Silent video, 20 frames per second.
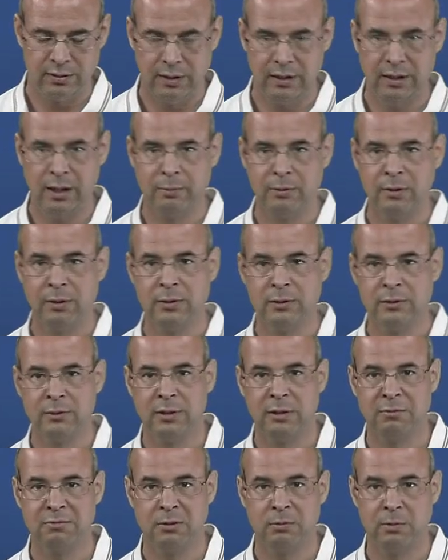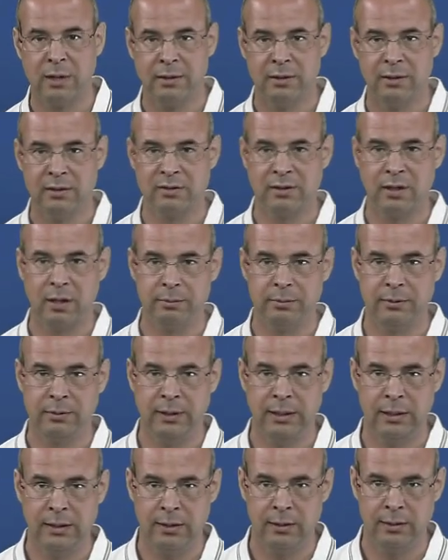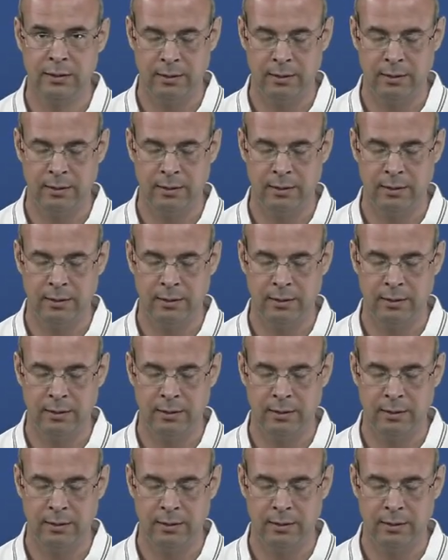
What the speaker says: And I'm going to give you one example here.